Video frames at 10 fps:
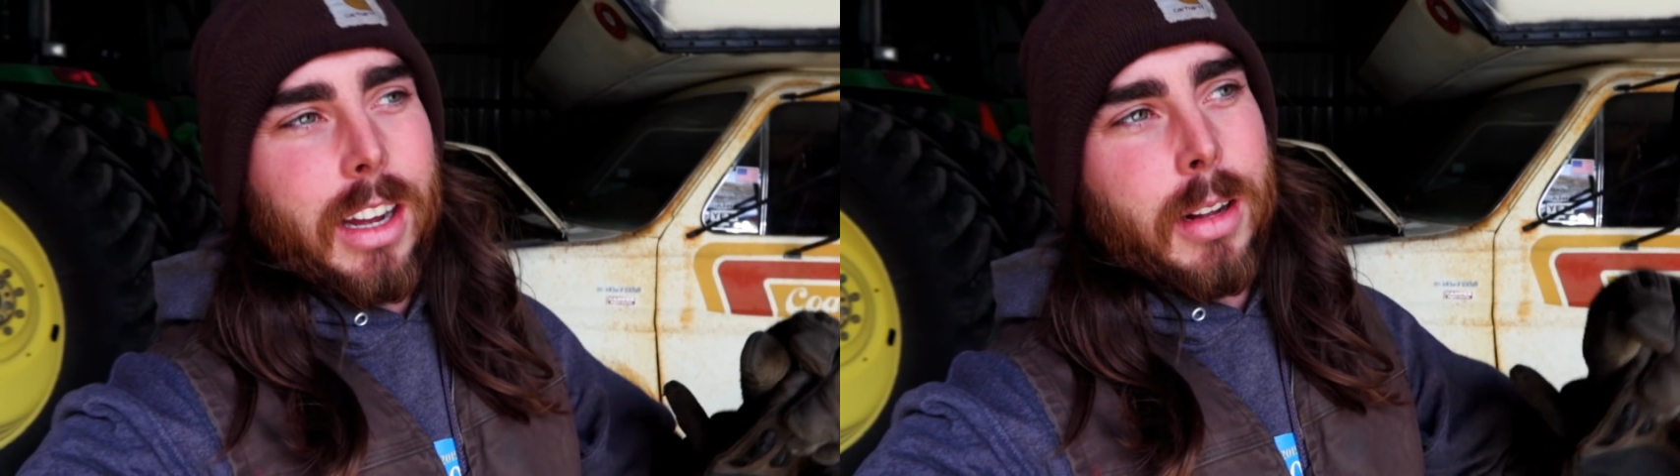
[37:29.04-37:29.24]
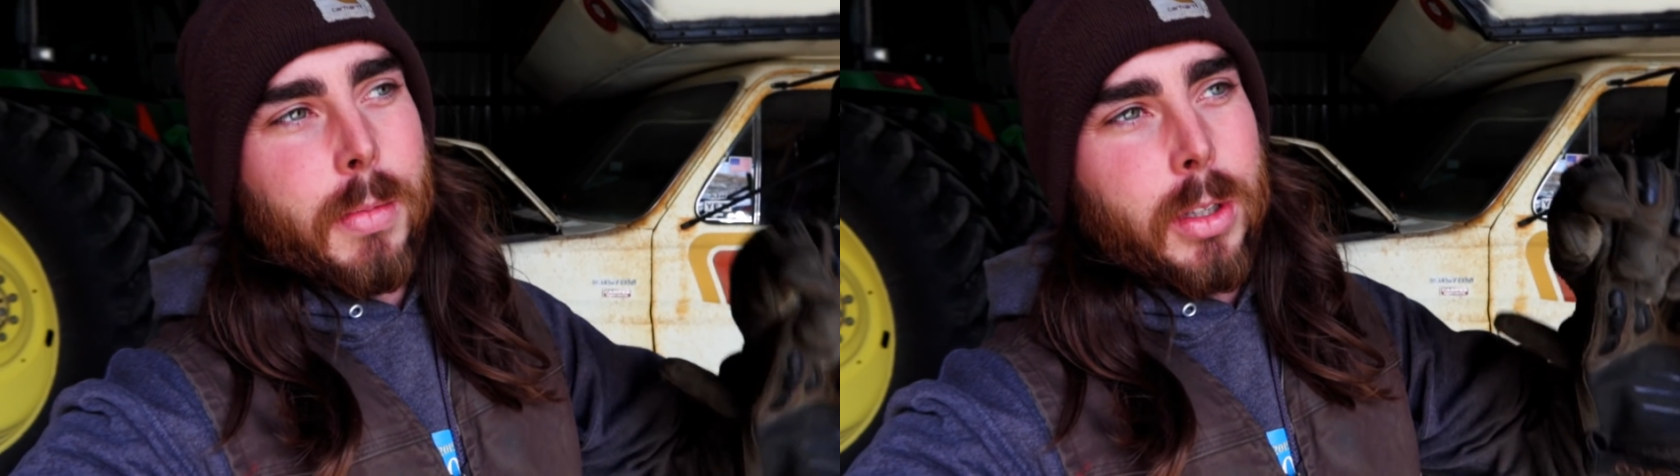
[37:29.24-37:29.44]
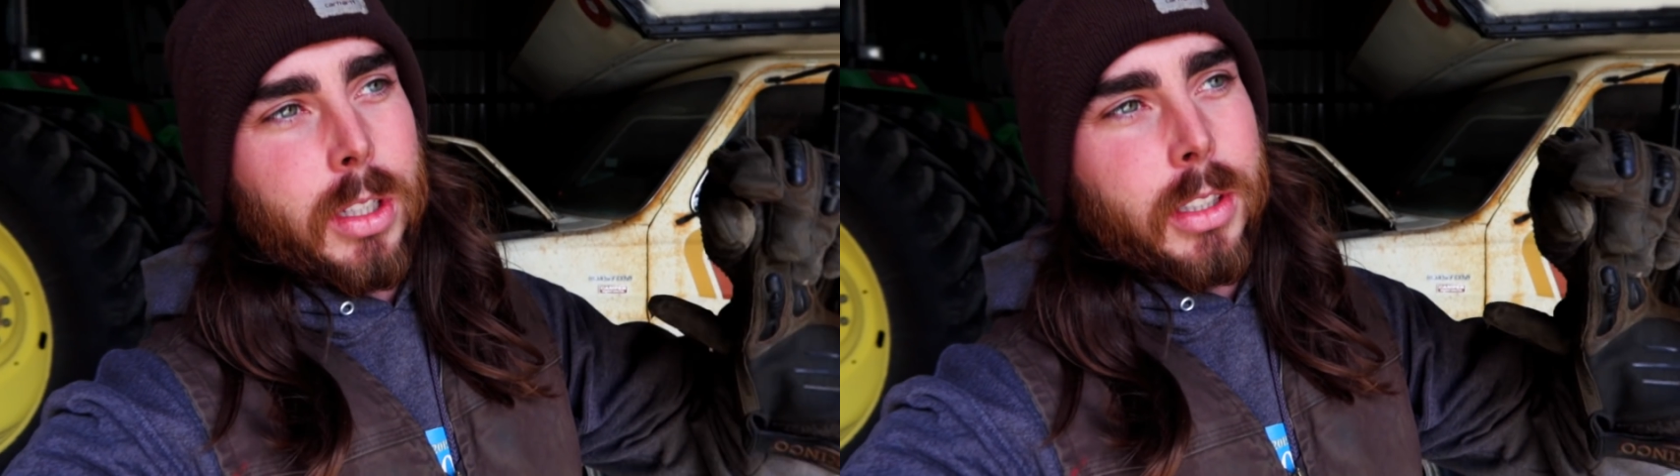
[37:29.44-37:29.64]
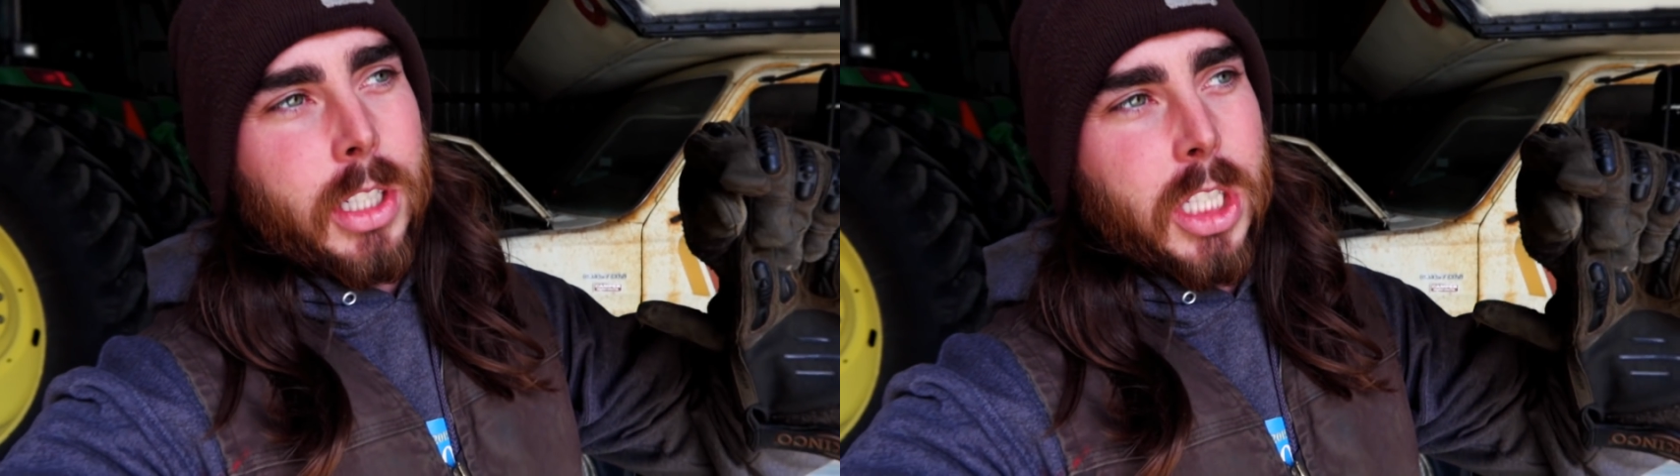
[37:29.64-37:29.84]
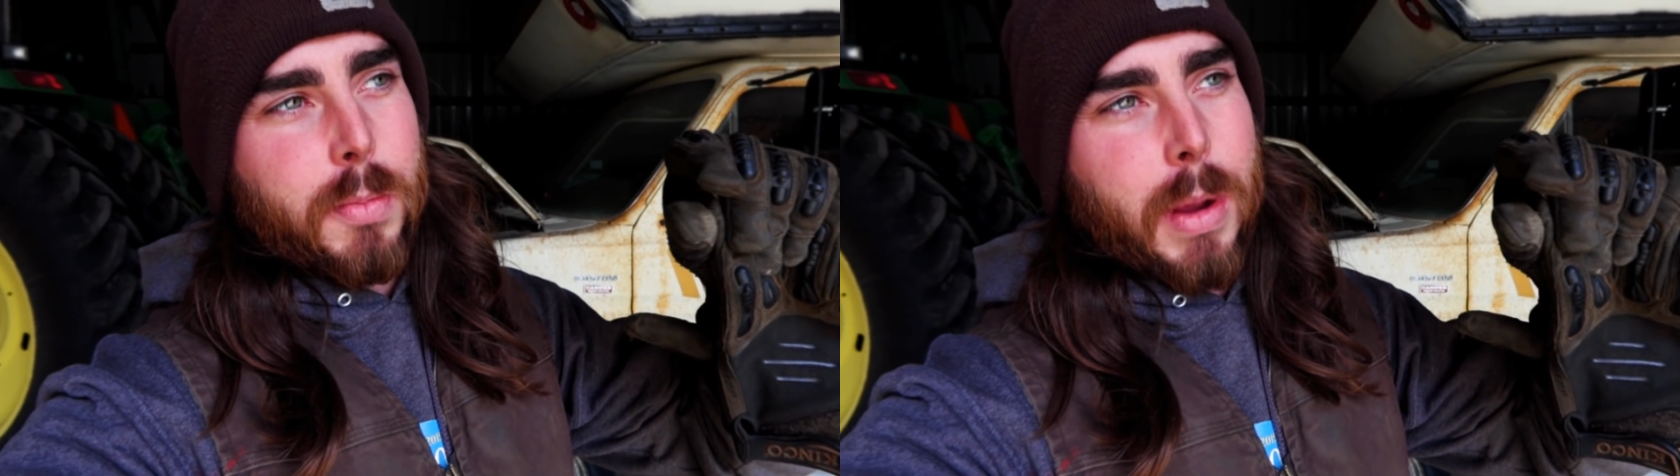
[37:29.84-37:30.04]
there's a little
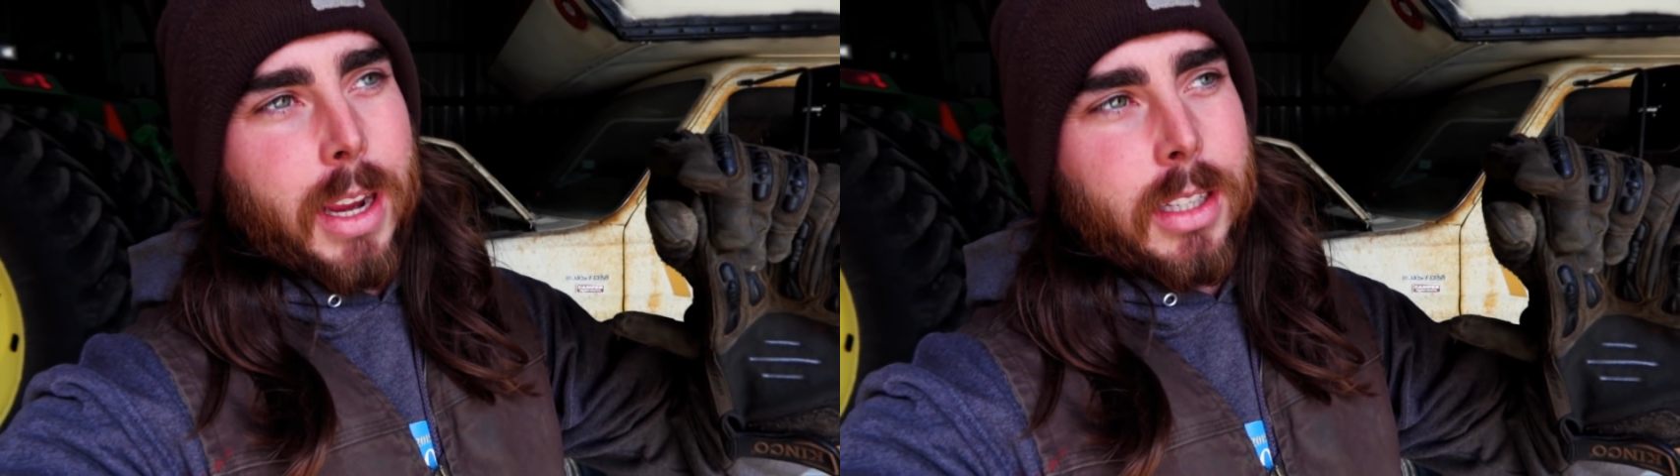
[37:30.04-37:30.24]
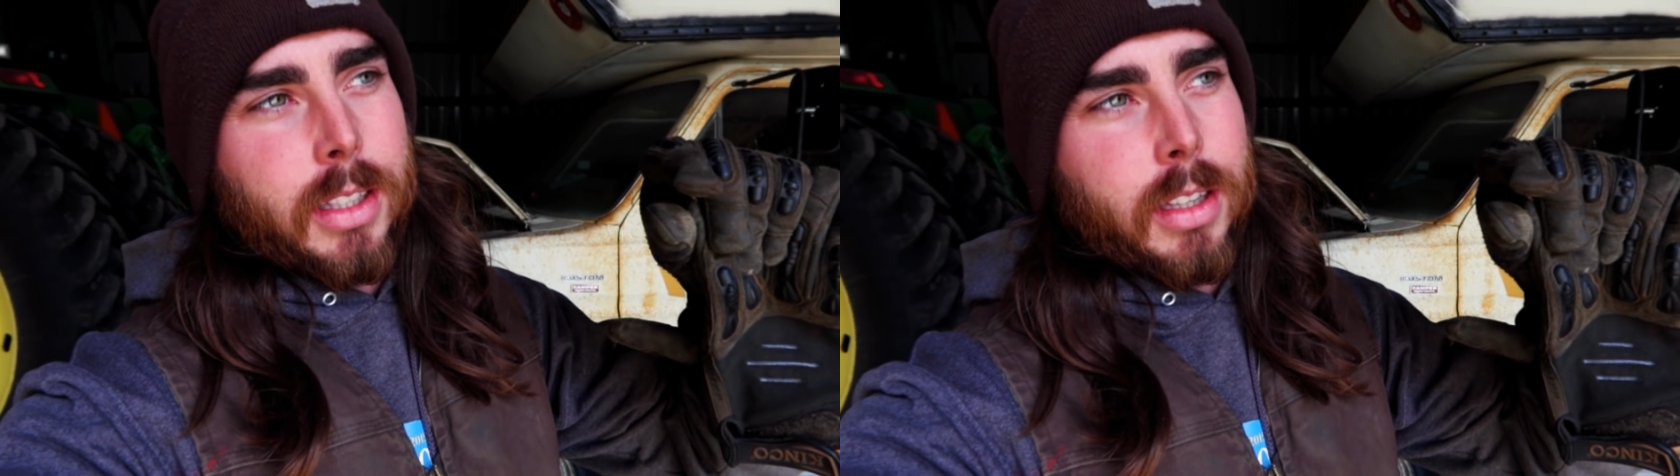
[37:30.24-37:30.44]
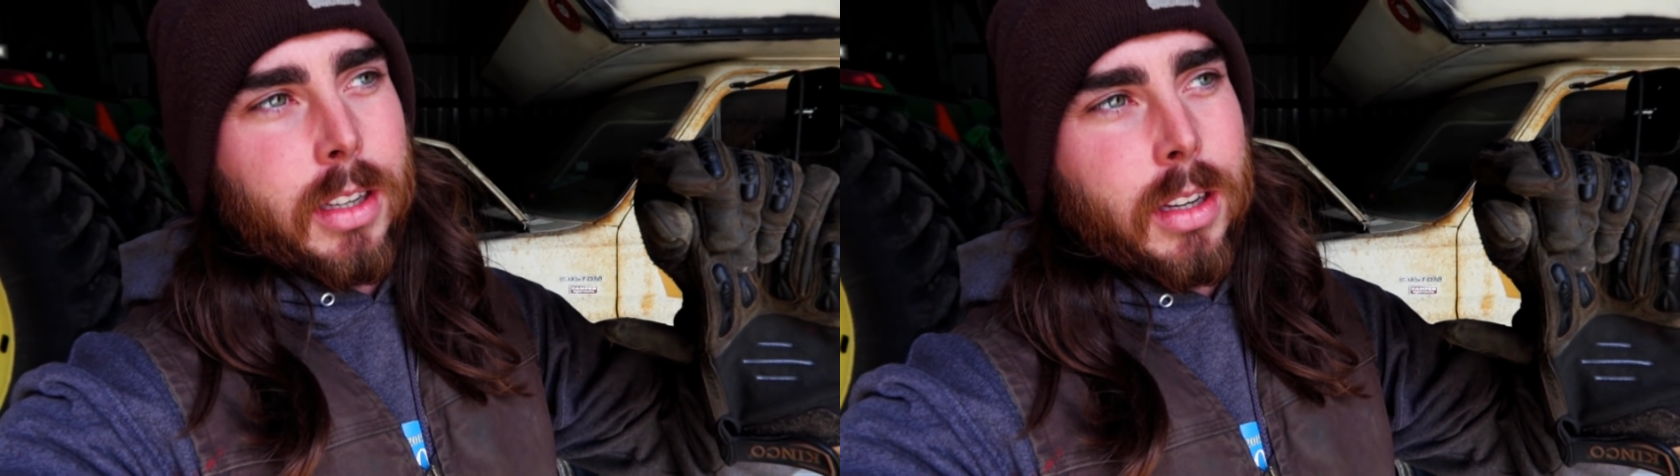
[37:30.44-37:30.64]
space